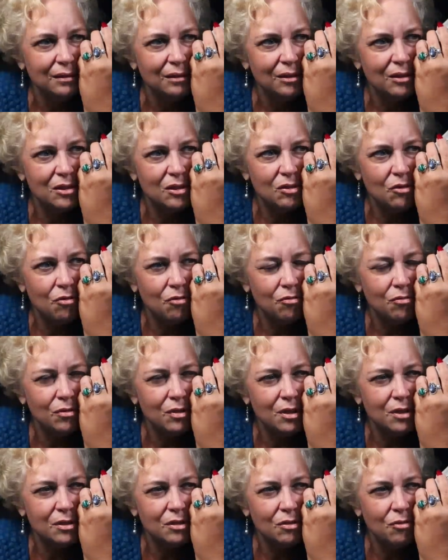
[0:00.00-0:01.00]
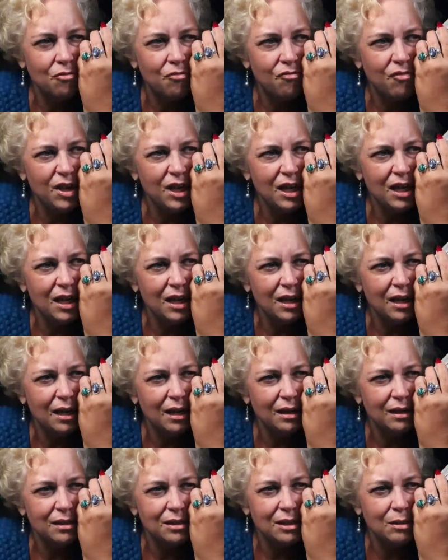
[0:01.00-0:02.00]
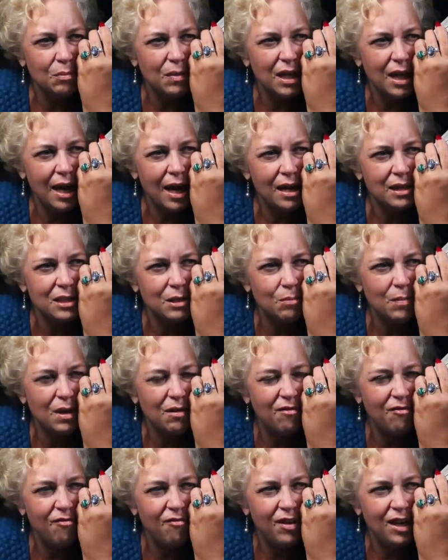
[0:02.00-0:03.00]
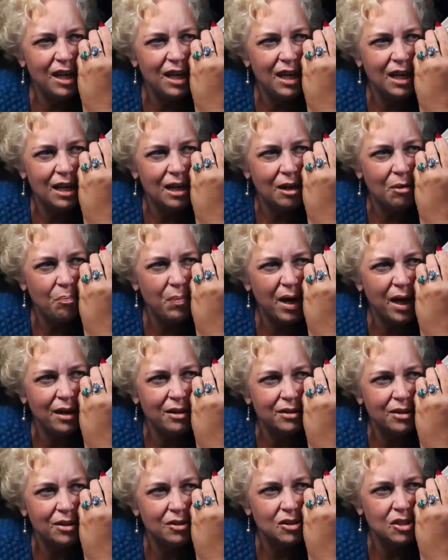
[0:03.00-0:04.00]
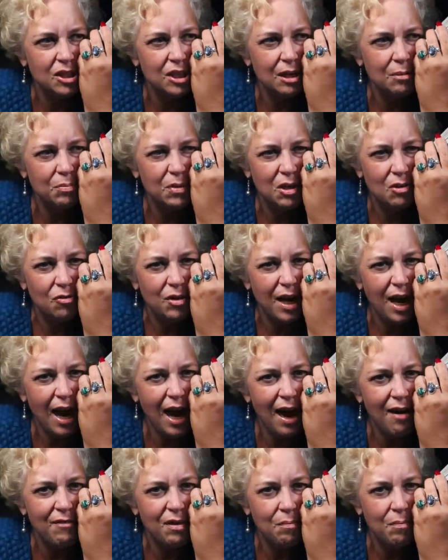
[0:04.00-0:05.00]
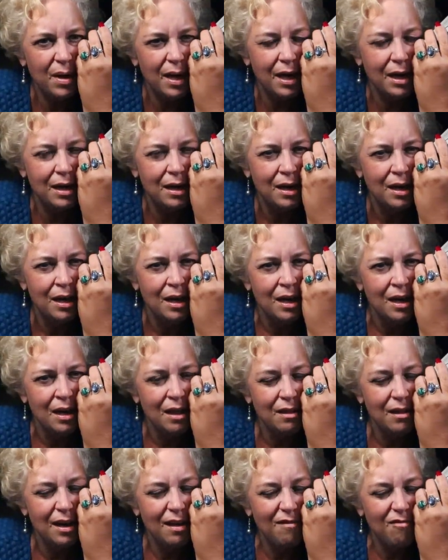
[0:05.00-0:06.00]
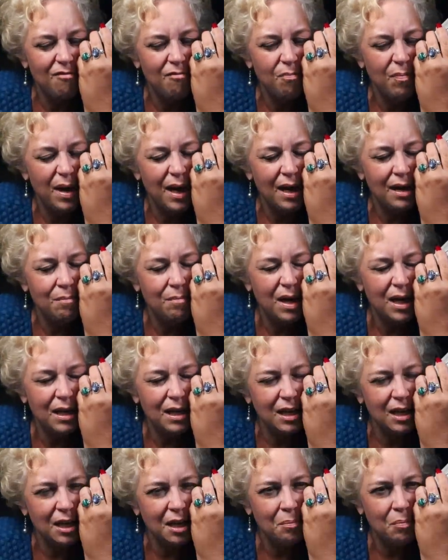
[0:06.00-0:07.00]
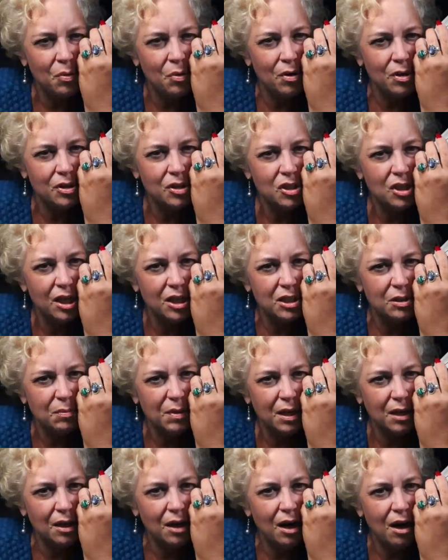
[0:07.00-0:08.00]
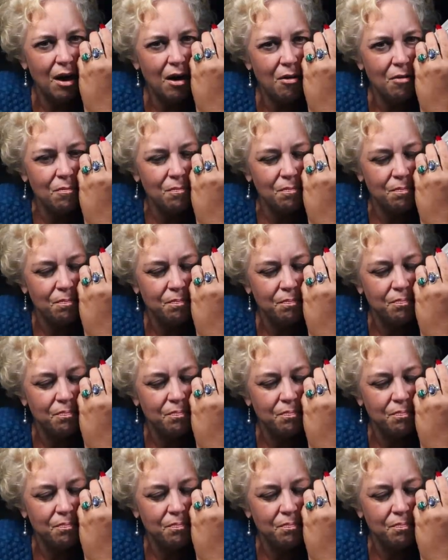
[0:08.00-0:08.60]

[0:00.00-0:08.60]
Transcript: There's no there's no feeding it. somebody hasn't been feeding a partnership, you know, they haven't been. They've been making a poor judgment call.